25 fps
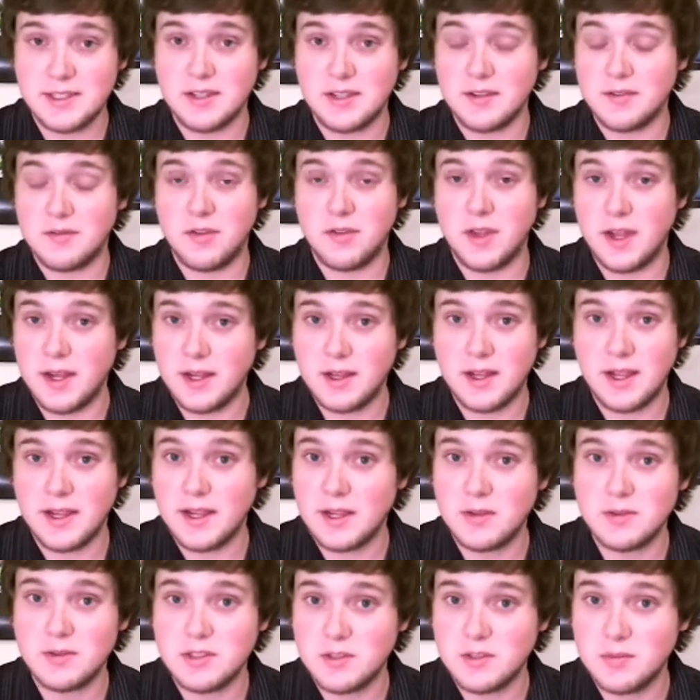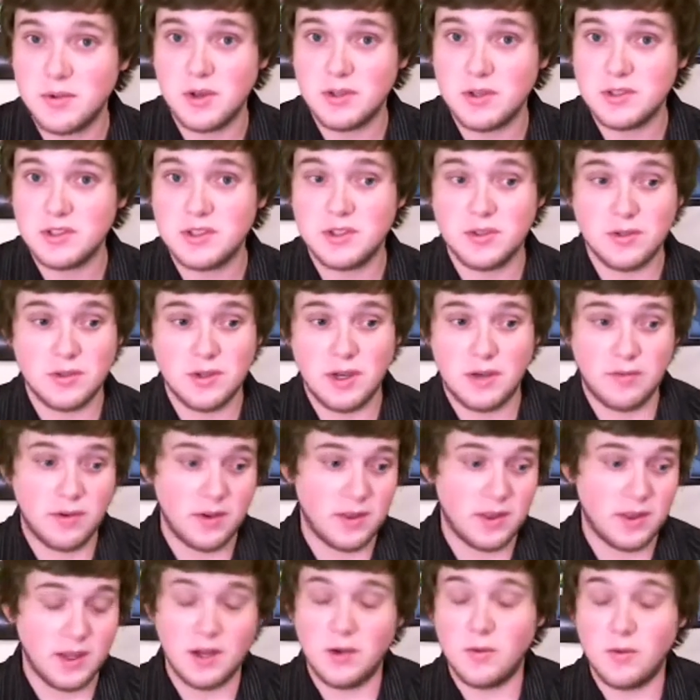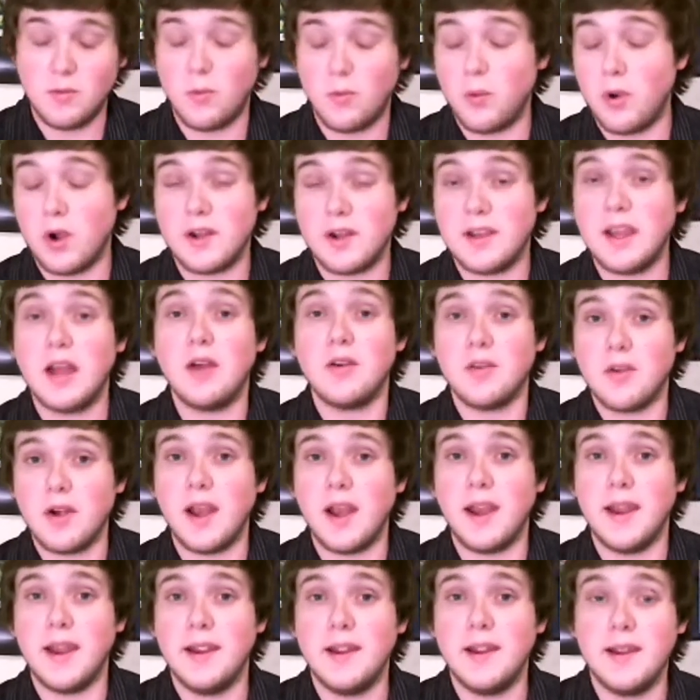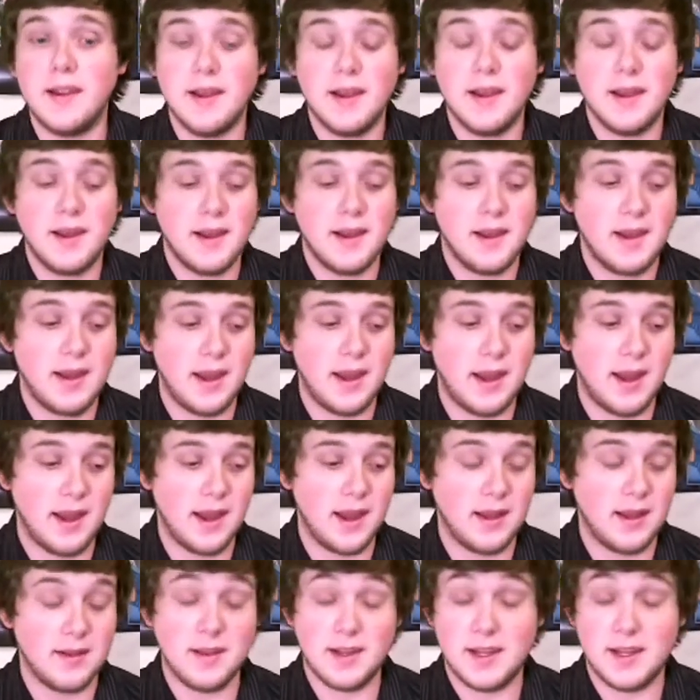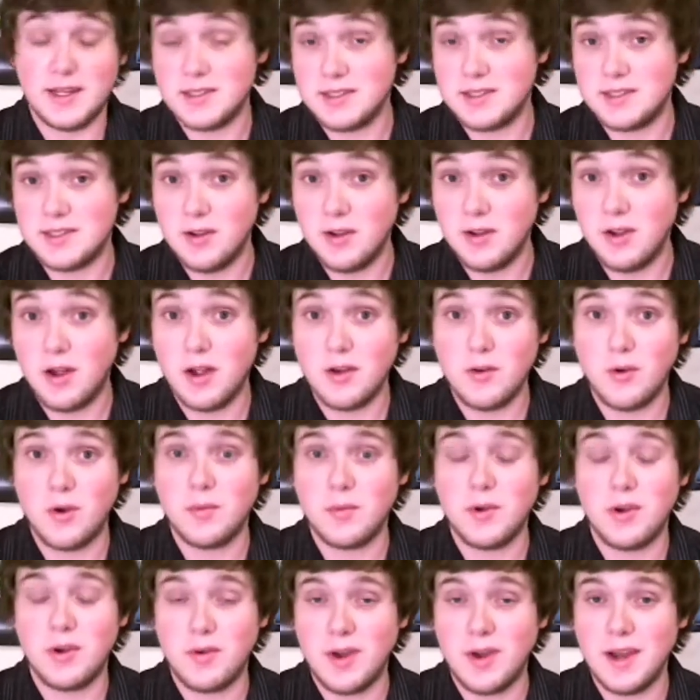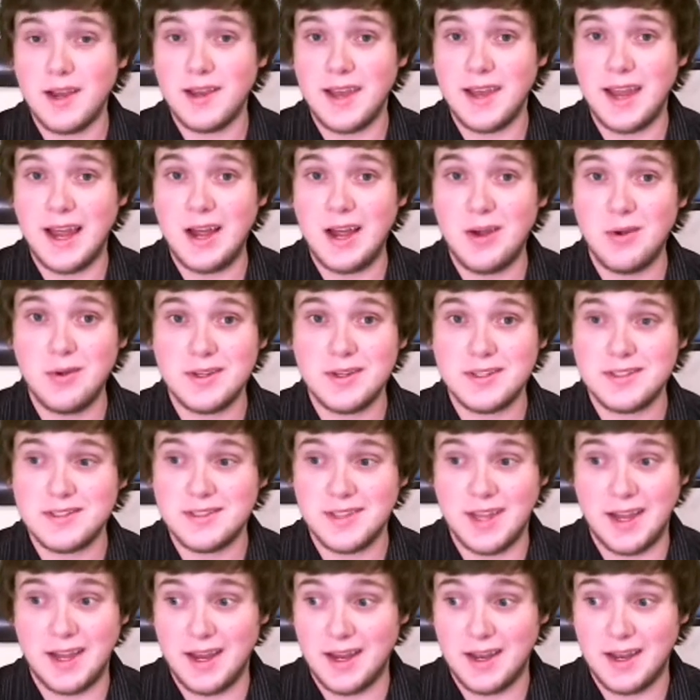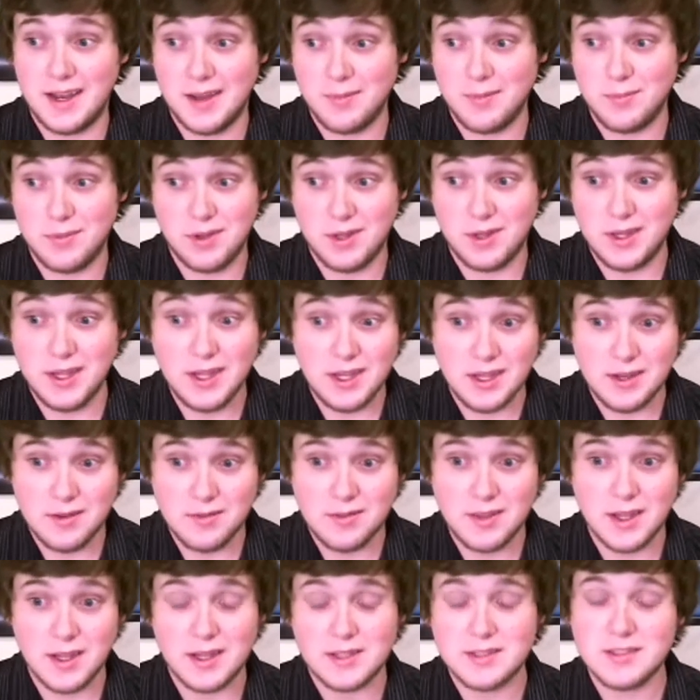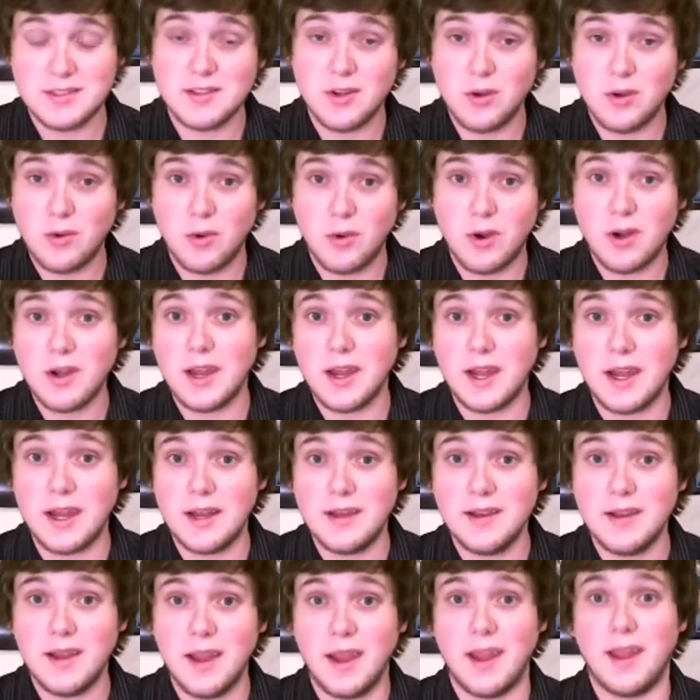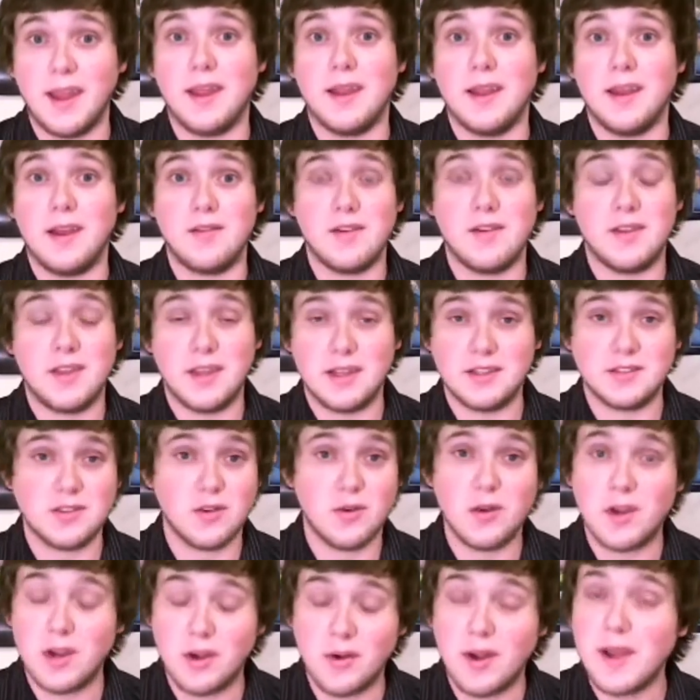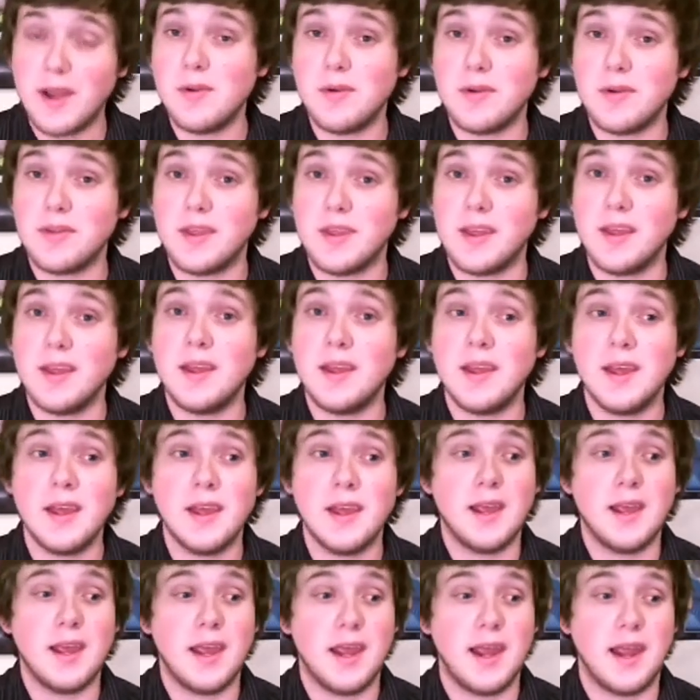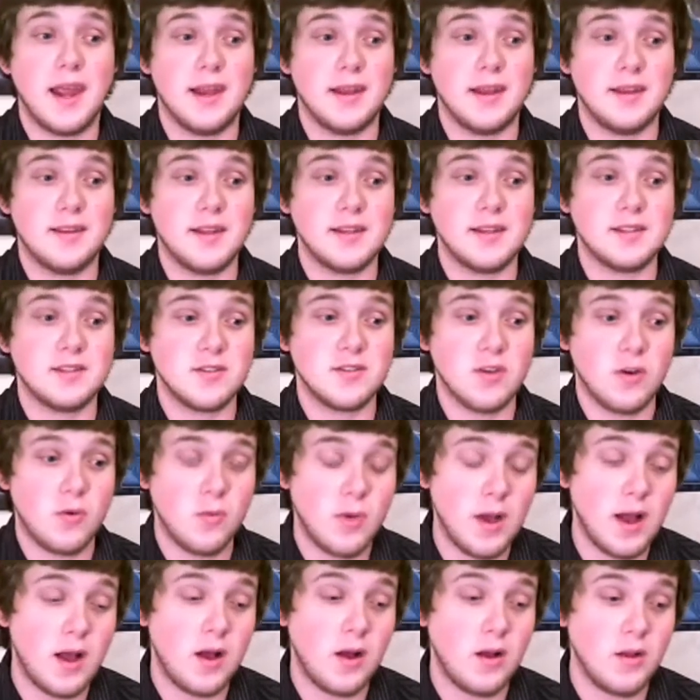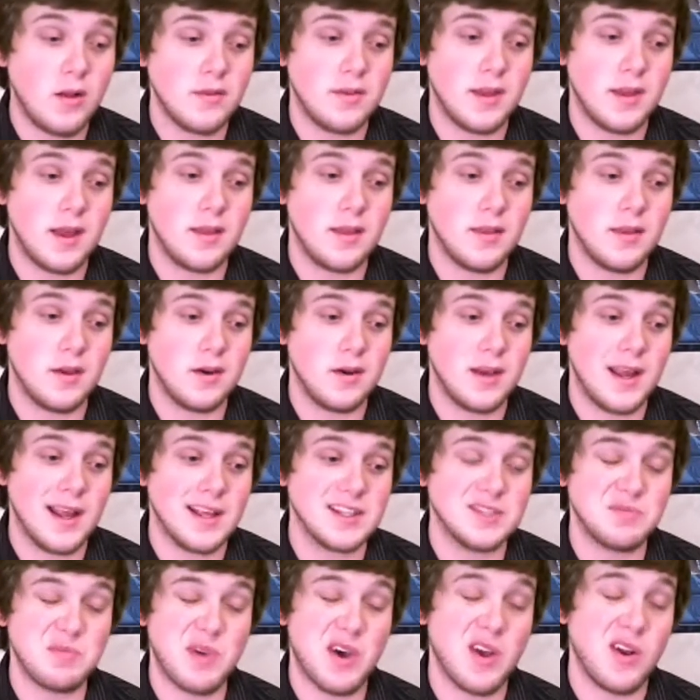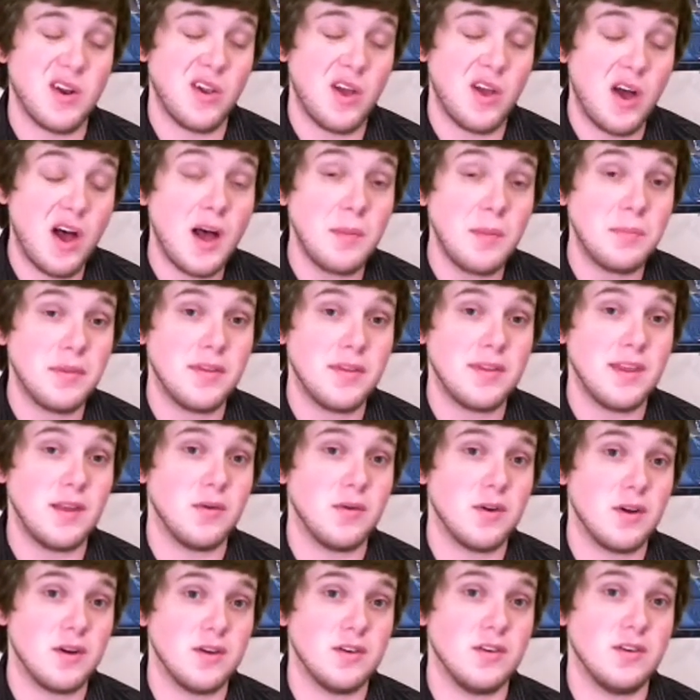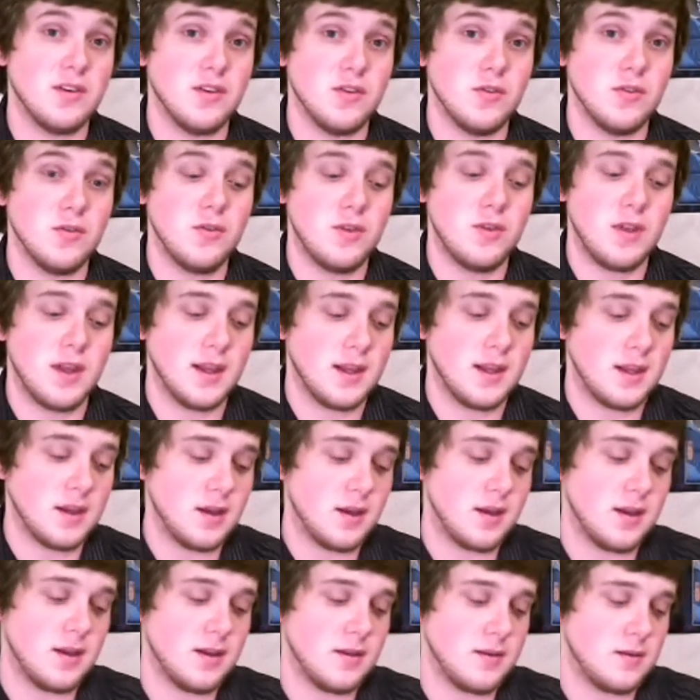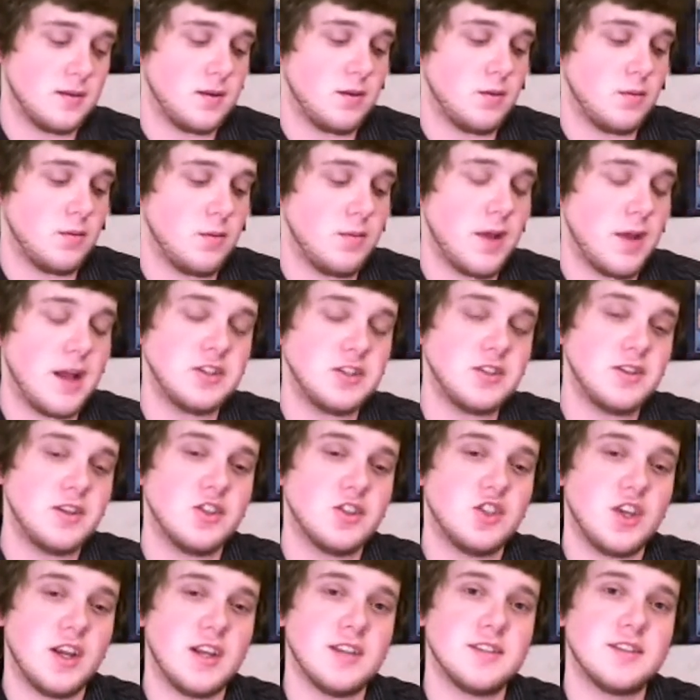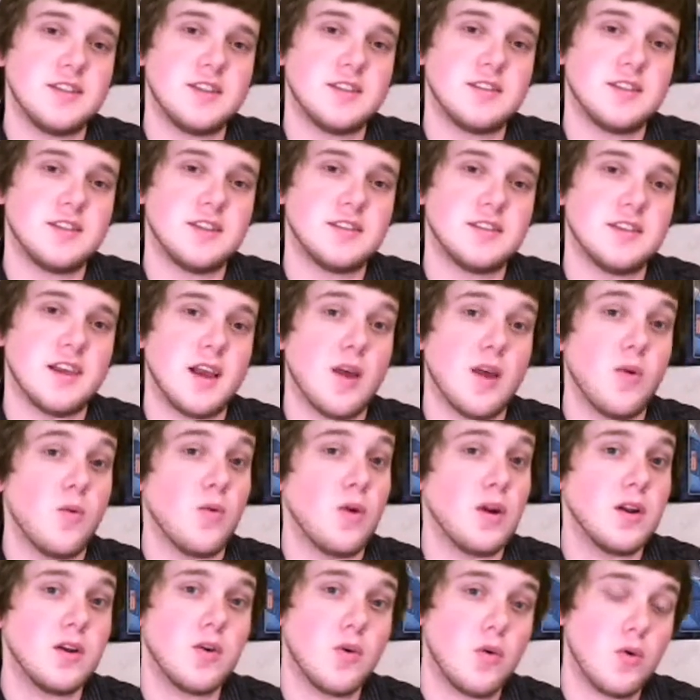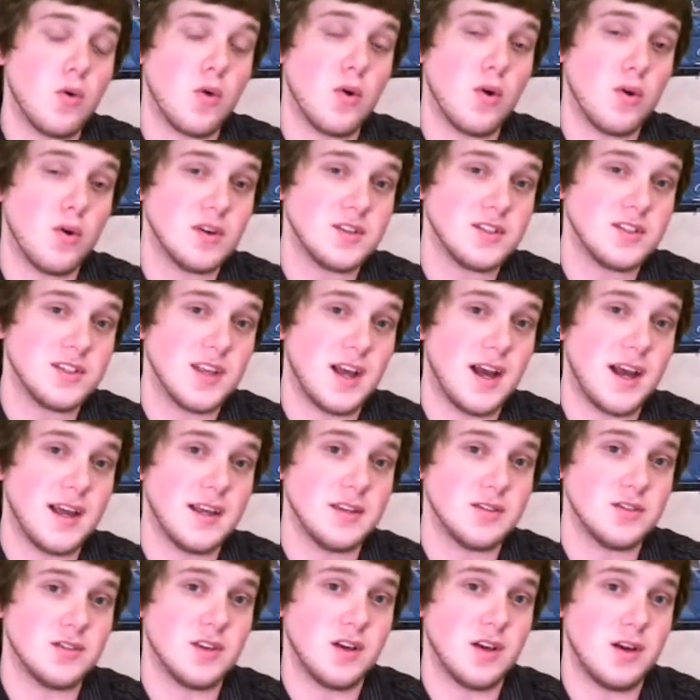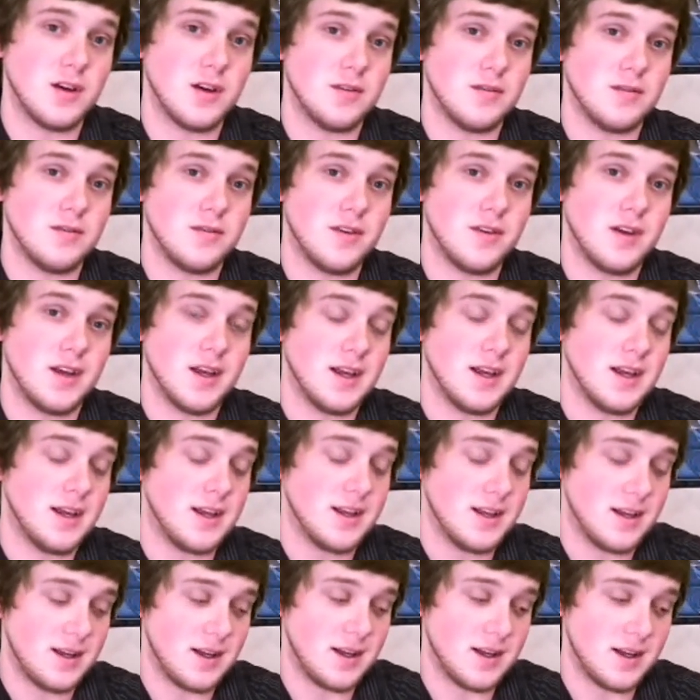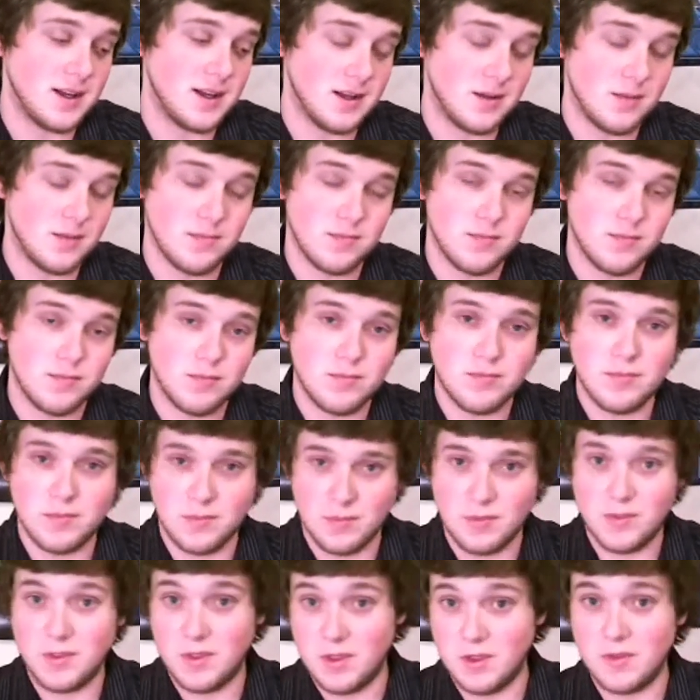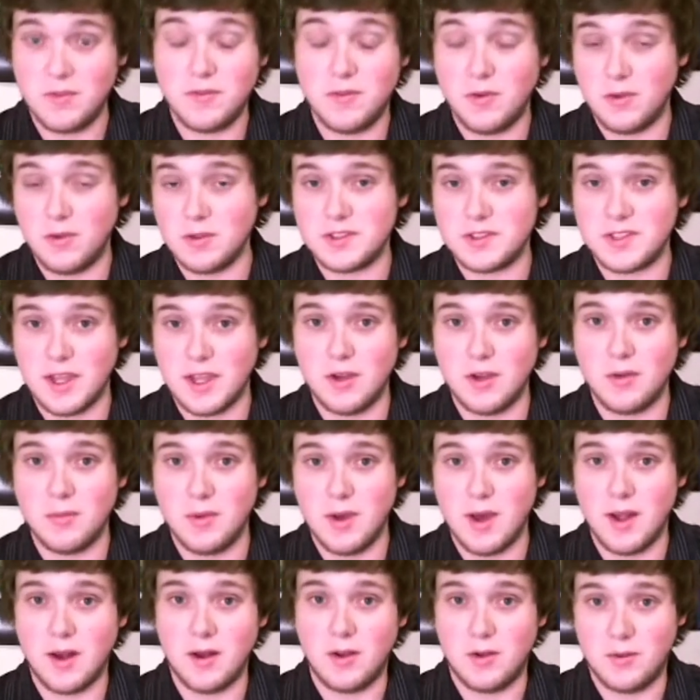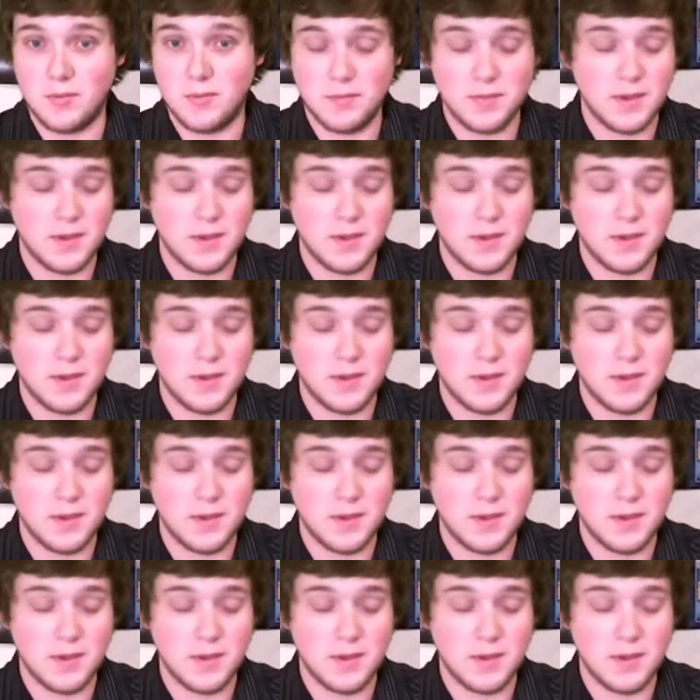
It inflated like it was supposed to, and everything worked out great. And uh, it's still on orbit right now, it, and I believe that it's still working, and everything's going great with it. And it did so well that their next model up that they were going to do, like, uh, imagine the Genesis is like a one-quarter size of um, the full-scale model.